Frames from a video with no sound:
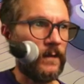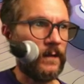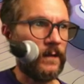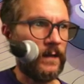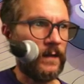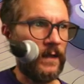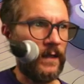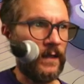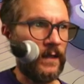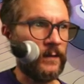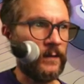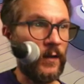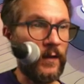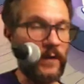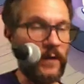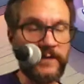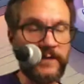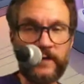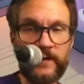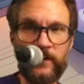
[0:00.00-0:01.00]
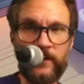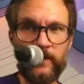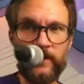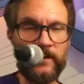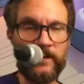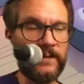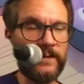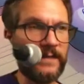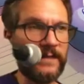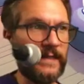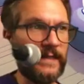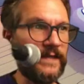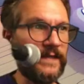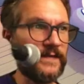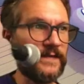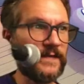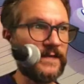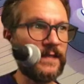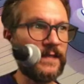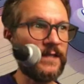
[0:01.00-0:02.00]
and also he's
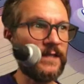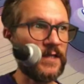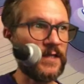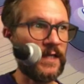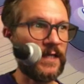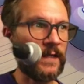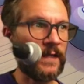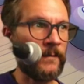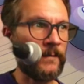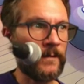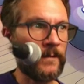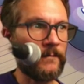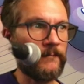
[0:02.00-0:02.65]
teaching